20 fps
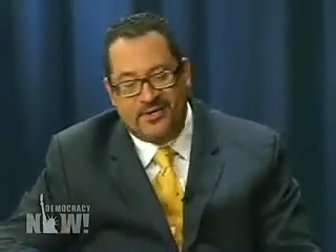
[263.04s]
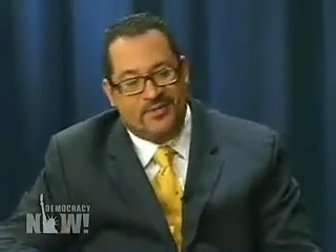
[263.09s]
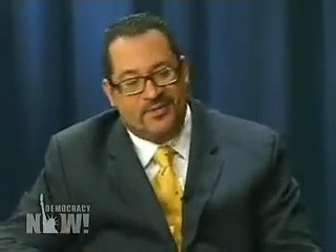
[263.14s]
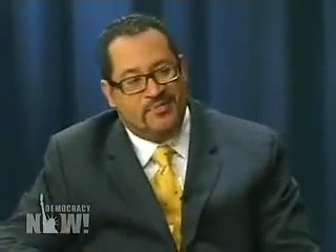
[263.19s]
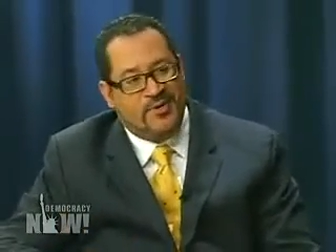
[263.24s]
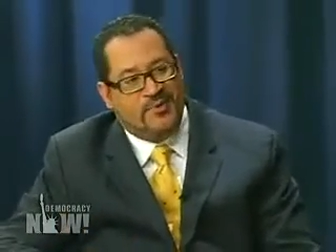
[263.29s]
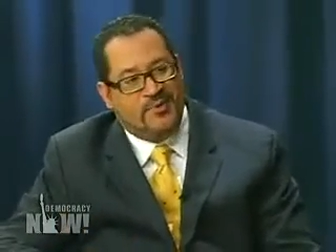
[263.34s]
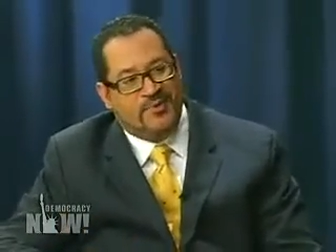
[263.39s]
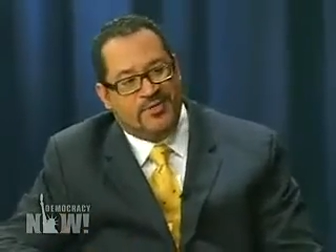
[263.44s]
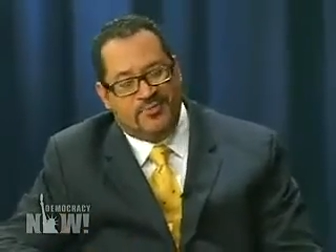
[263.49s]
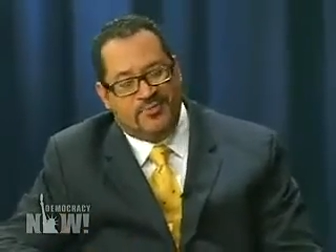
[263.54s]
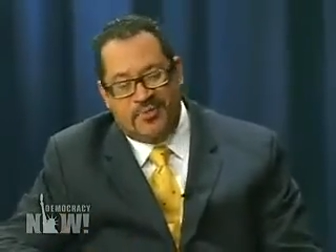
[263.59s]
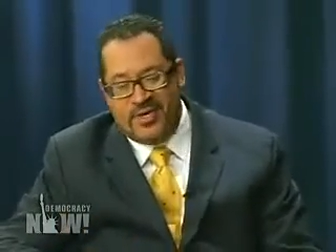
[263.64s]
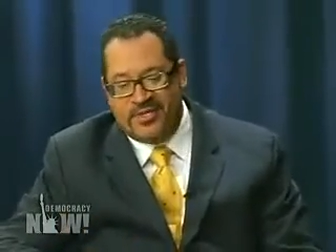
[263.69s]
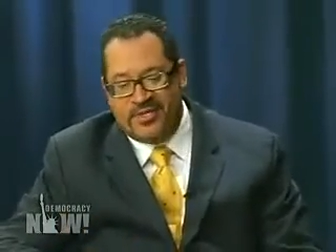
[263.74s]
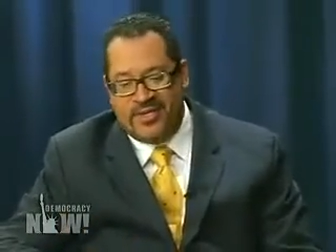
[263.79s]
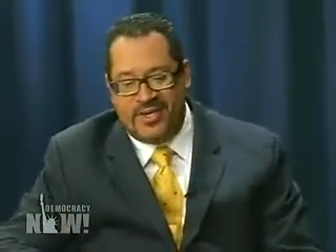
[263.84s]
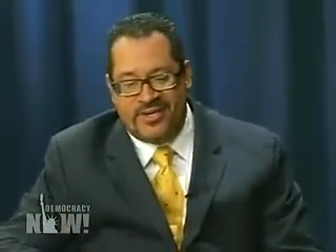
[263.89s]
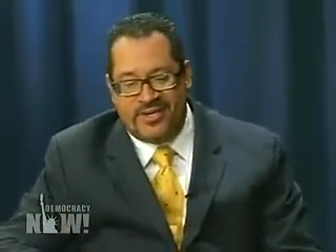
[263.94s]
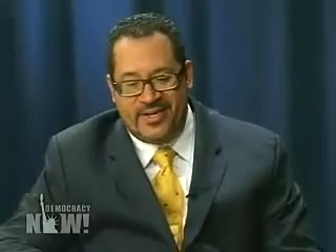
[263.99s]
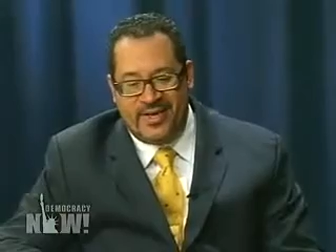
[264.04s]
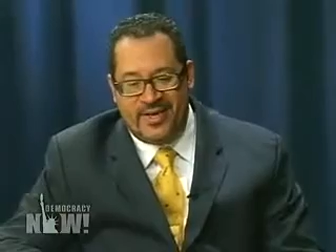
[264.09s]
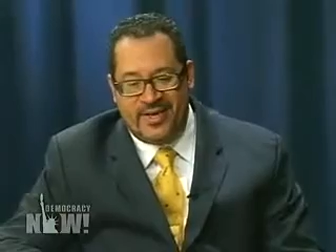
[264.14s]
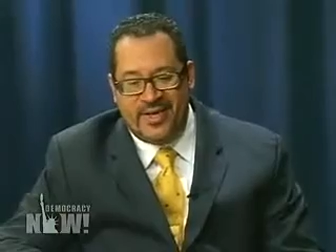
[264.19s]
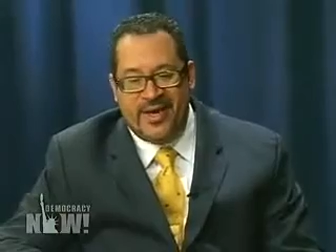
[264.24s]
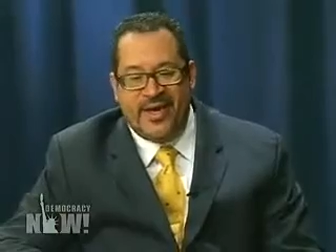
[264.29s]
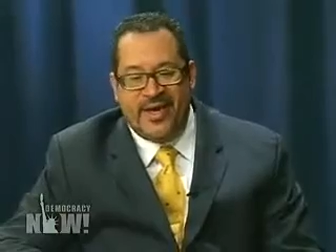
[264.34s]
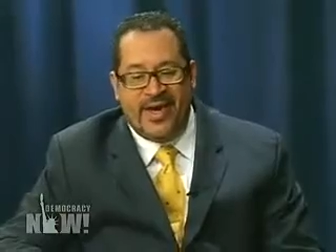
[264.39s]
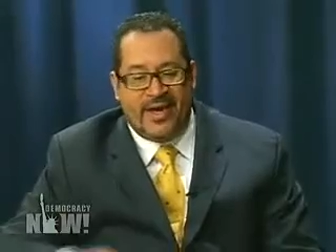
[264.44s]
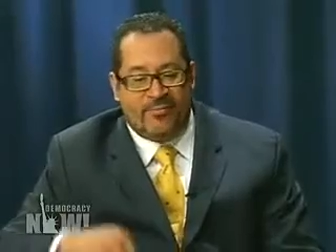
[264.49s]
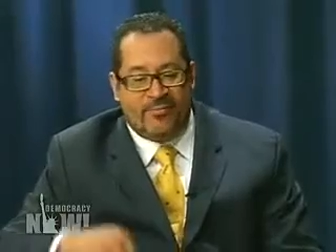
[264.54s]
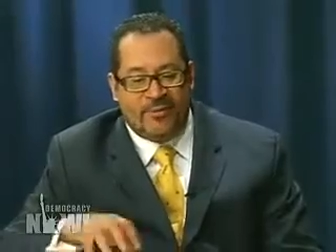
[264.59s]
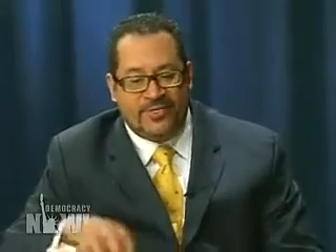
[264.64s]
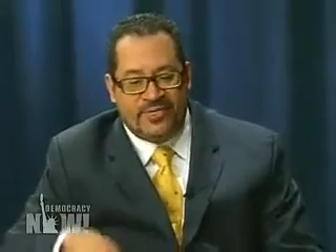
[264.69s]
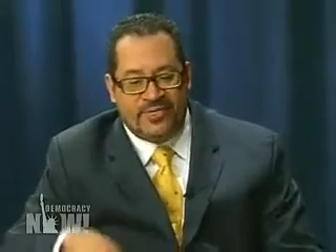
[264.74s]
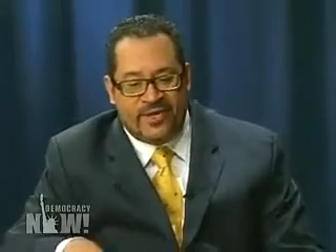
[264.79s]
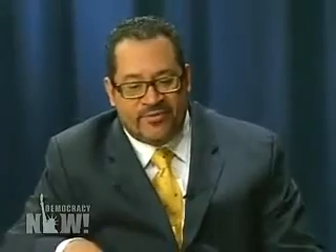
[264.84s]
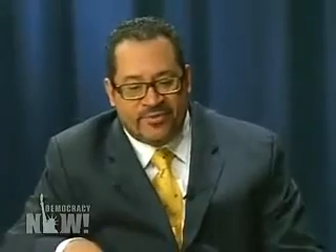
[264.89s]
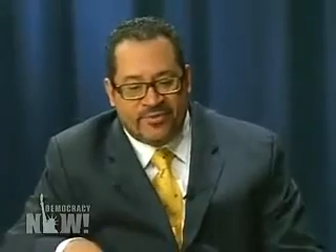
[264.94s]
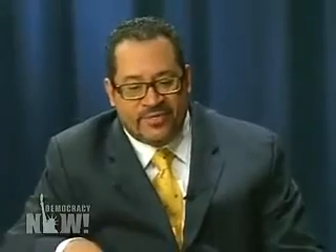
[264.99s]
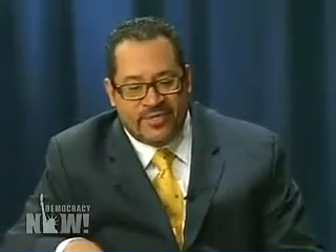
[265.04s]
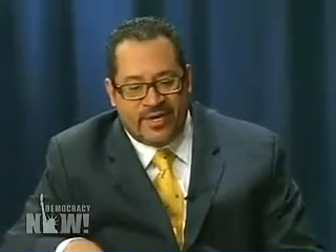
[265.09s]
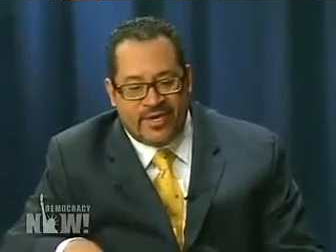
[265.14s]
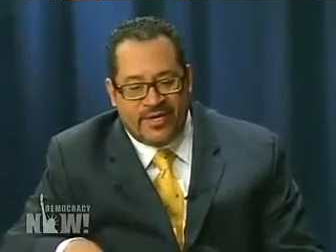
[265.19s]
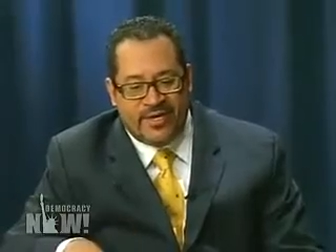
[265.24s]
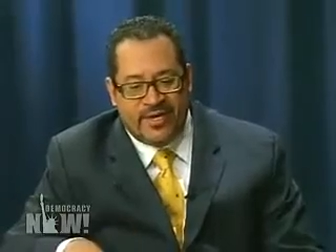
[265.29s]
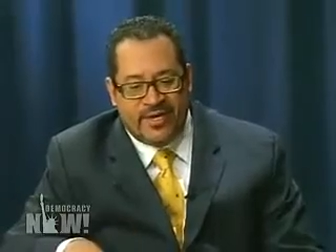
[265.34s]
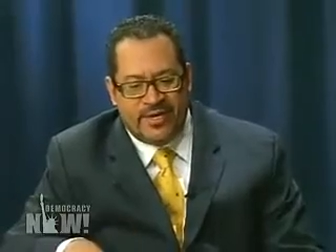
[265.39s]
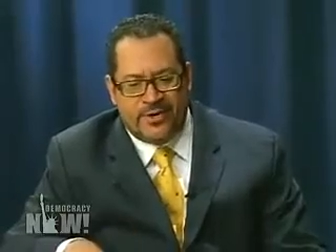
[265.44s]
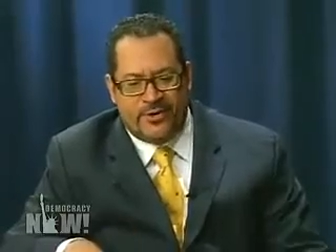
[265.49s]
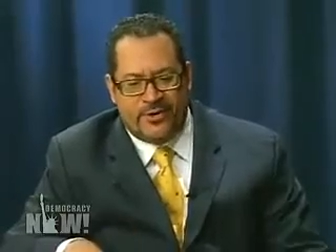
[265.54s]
to be able to speak that day. And what's interesting,